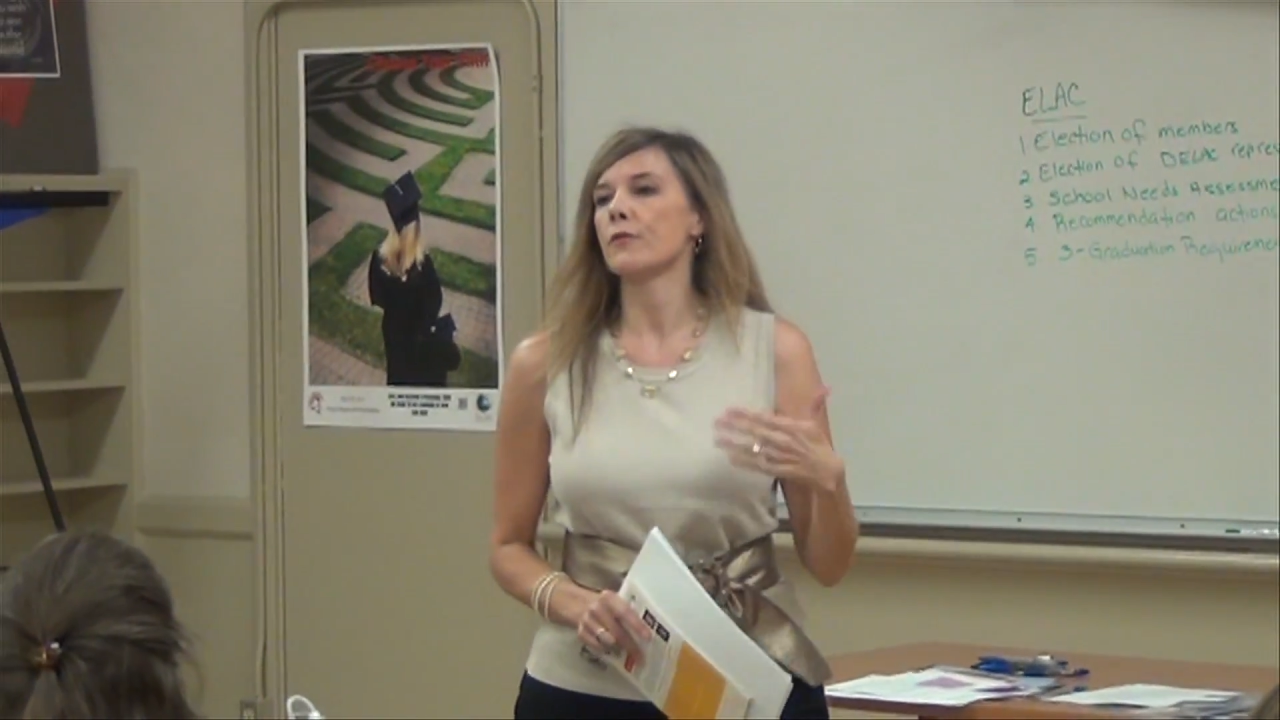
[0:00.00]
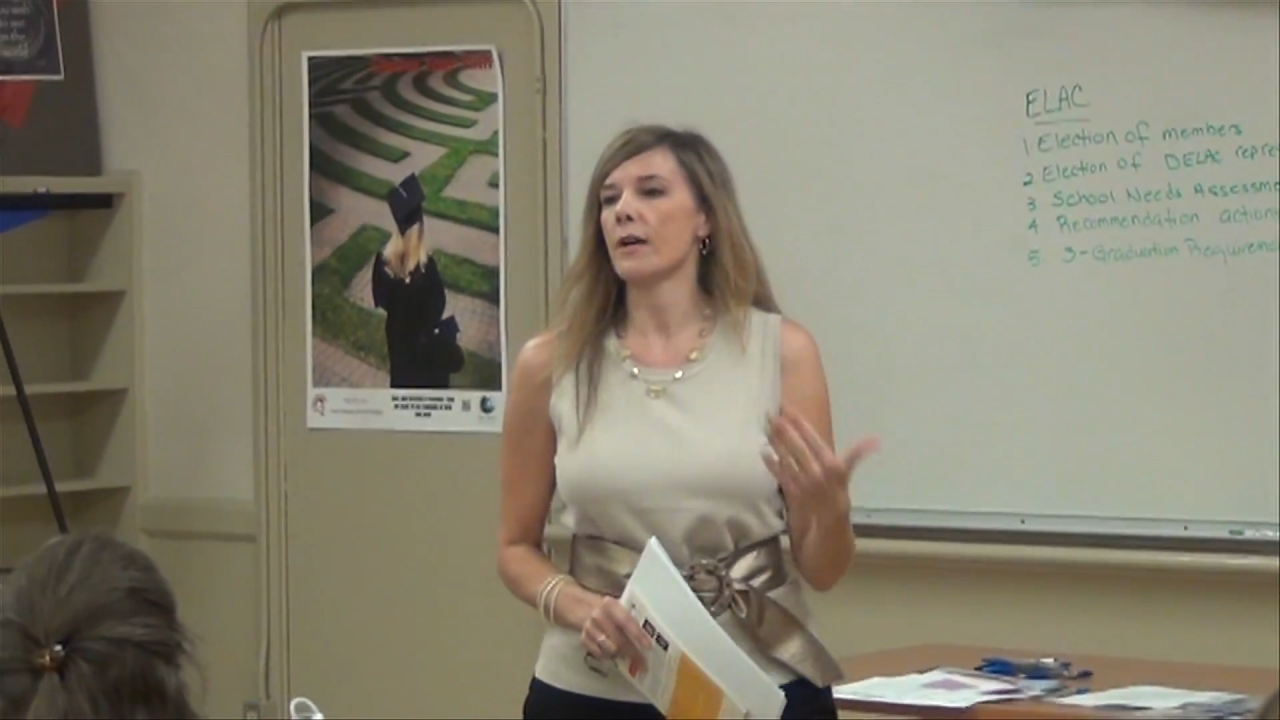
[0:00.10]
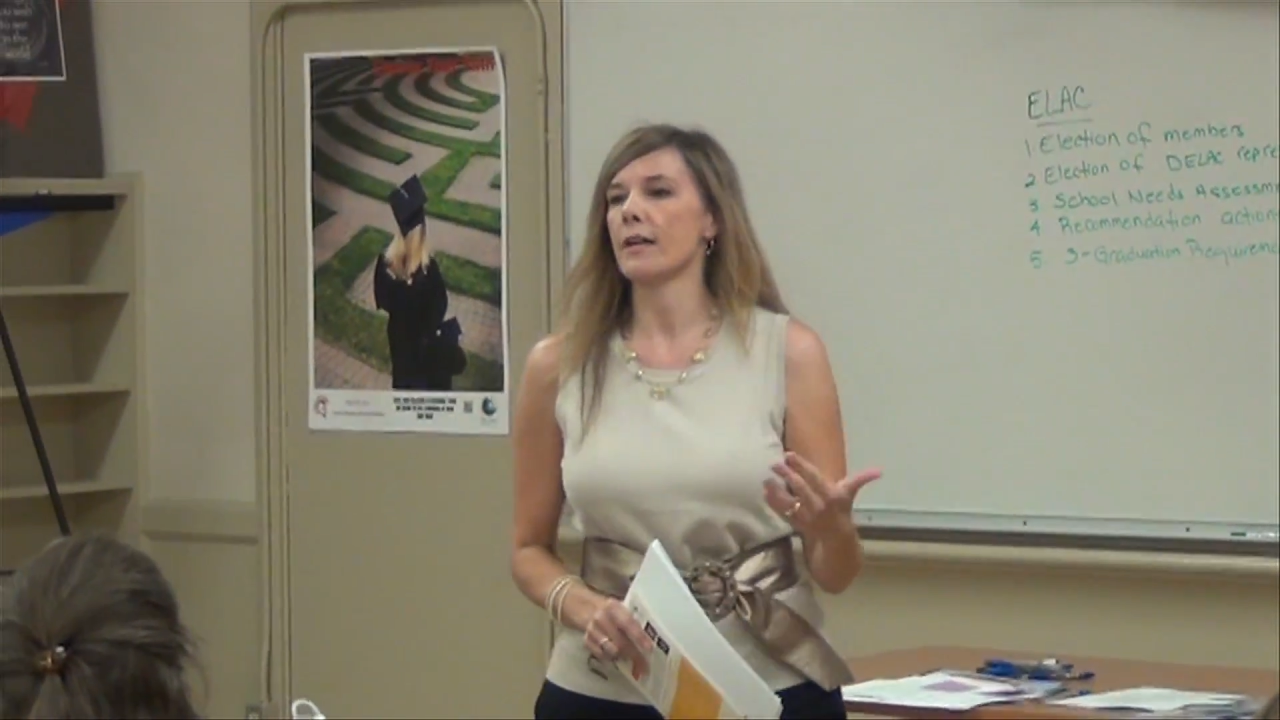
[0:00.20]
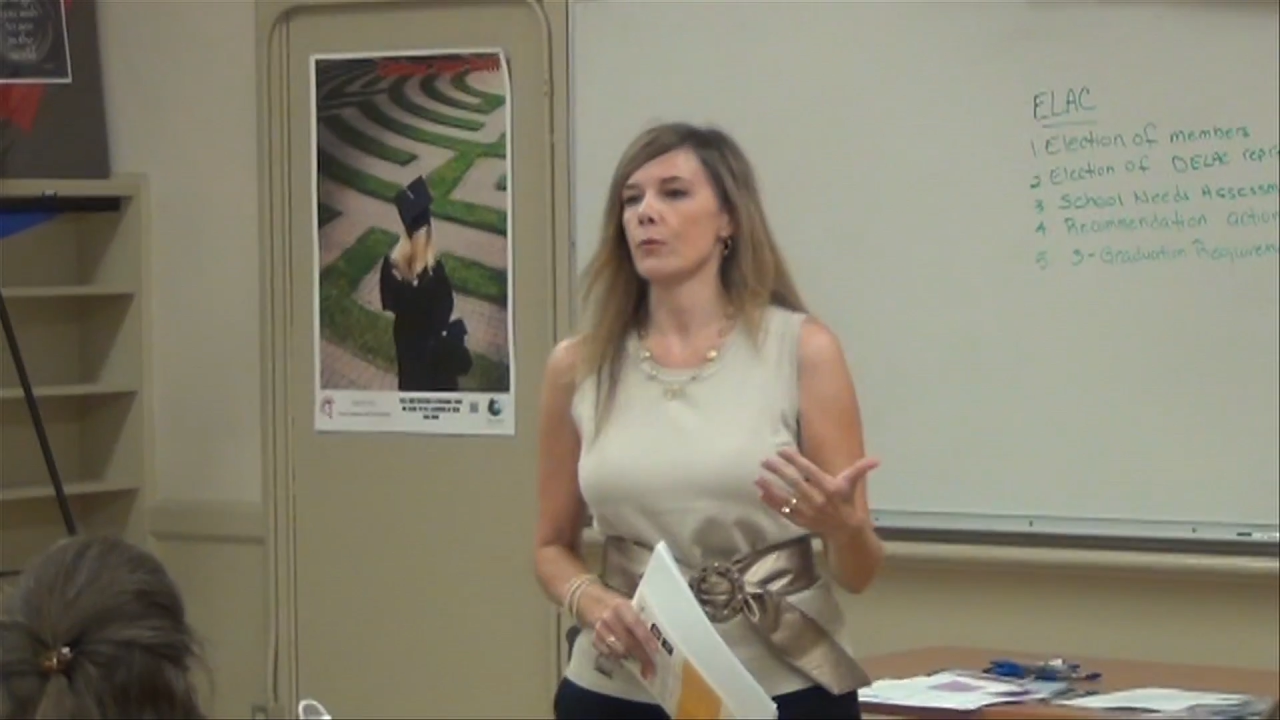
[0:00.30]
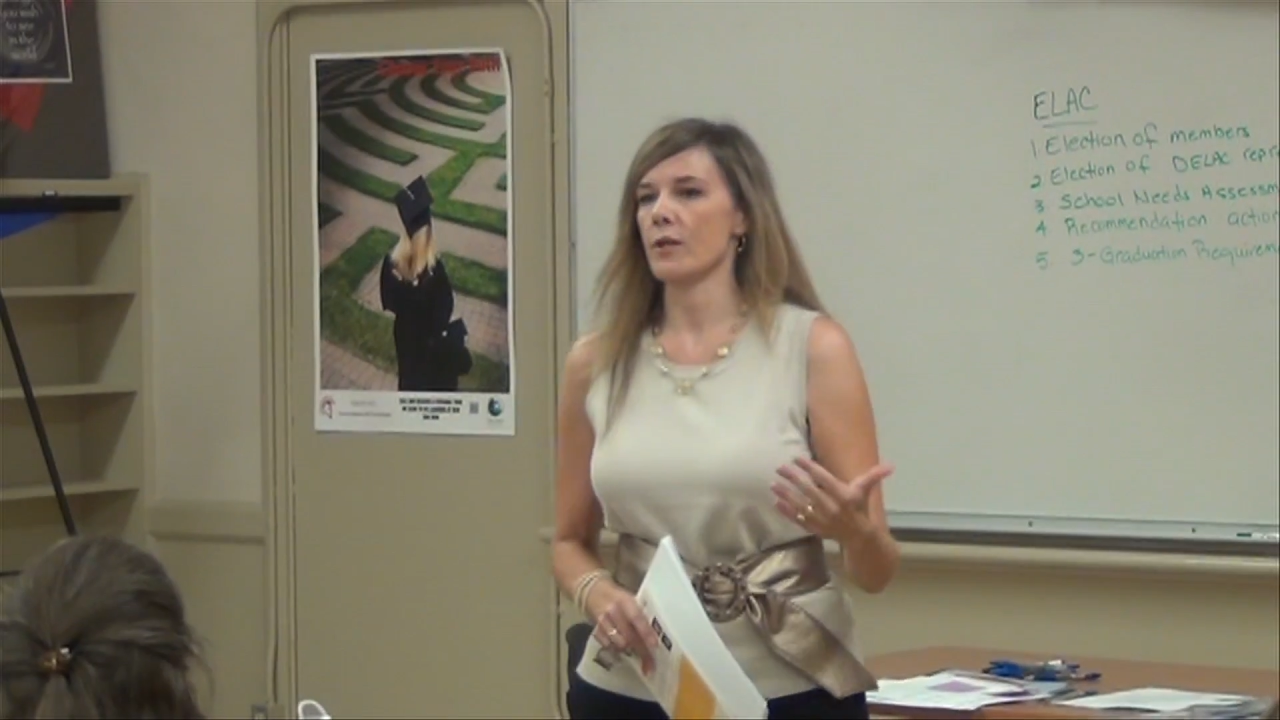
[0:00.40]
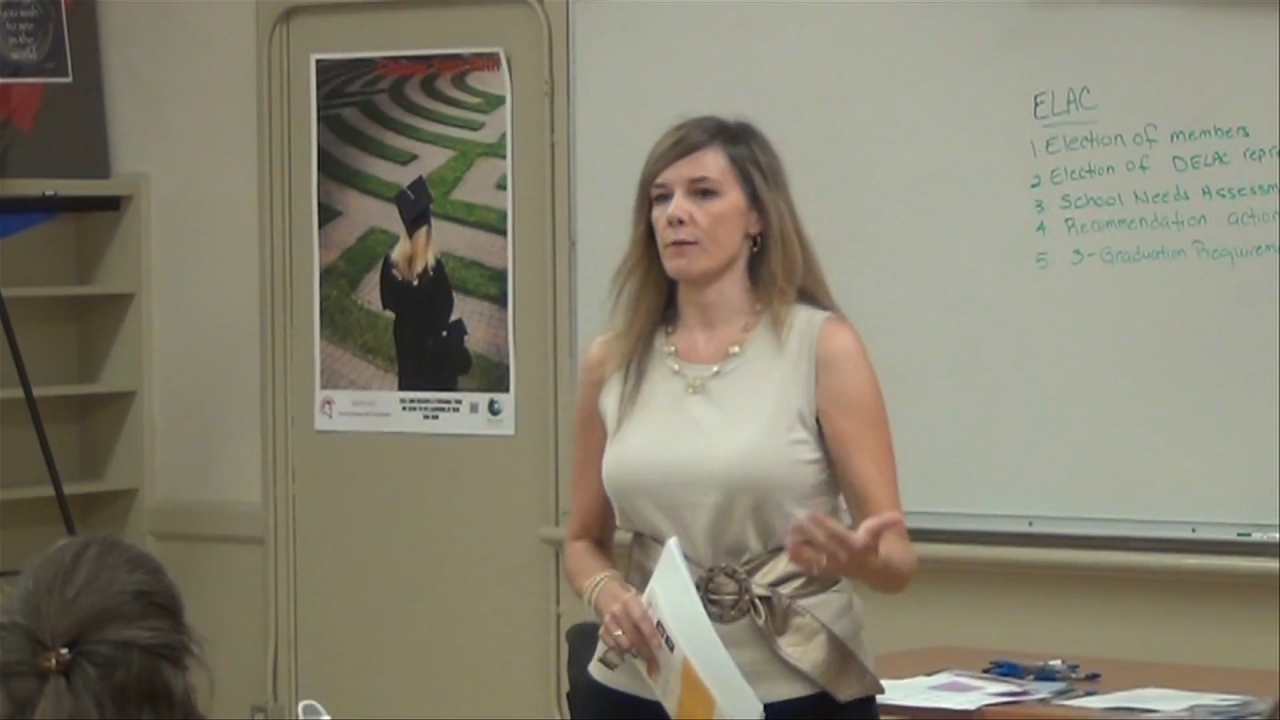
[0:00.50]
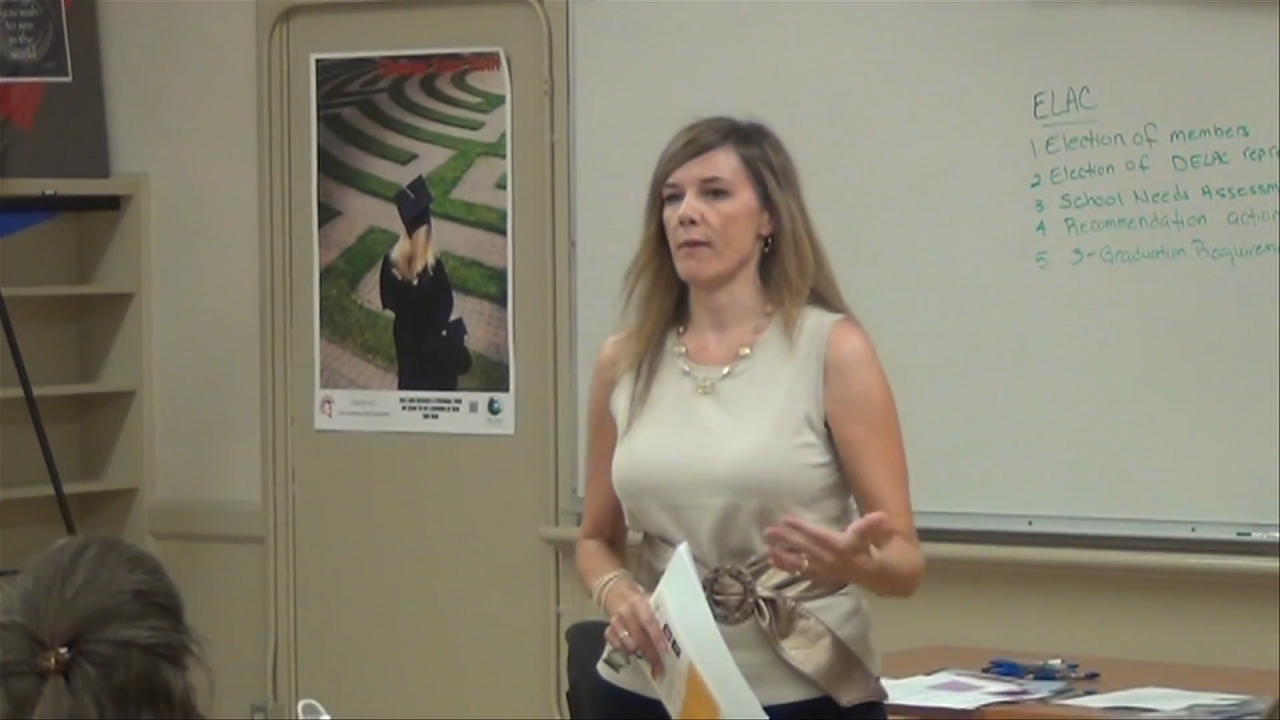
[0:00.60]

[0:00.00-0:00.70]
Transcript: fun with